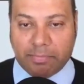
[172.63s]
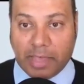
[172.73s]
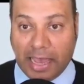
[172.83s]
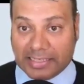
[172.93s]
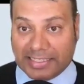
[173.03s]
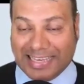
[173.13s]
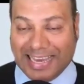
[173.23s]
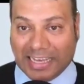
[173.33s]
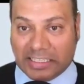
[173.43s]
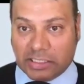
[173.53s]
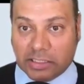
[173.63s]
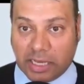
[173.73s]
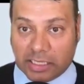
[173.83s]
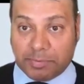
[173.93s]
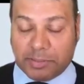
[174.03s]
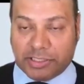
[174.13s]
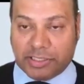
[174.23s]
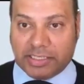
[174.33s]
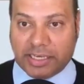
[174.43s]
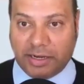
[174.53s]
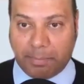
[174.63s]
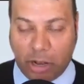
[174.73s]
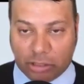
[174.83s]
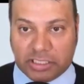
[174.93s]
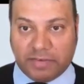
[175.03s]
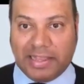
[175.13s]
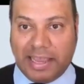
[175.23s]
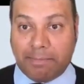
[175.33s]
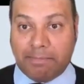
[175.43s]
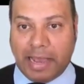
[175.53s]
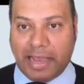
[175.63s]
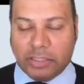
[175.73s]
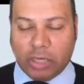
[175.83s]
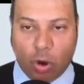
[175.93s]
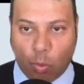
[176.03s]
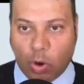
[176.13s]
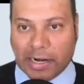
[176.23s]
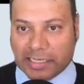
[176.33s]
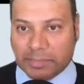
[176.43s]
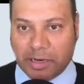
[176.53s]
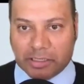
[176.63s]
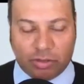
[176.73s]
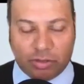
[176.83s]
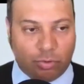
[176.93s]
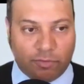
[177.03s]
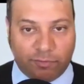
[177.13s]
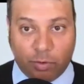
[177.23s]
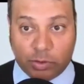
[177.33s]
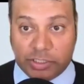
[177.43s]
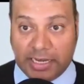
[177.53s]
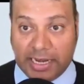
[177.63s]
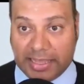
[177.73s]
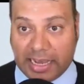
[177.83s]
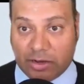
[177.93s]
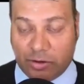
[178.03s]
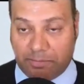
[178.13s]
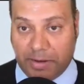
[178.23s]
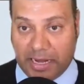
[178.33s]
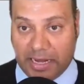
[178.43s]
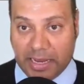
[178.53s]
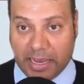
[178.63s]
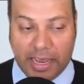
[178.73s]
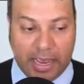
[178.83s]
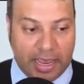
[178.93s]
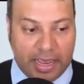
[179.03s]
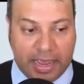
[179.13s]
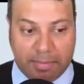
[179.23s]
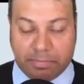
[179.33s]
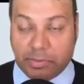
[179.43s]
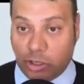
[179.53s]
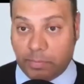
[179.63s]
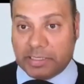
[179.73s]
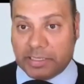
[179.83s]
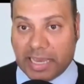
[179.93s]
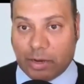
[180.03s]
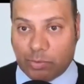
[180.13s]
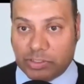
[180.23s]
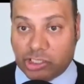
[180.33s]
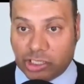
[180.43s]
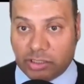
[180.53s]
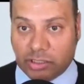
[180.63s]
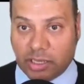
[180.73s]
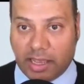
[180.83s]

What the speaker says: how CS, customer success, can positively impact one aspect of the Rule of 40. Now, that could be new business acquisition,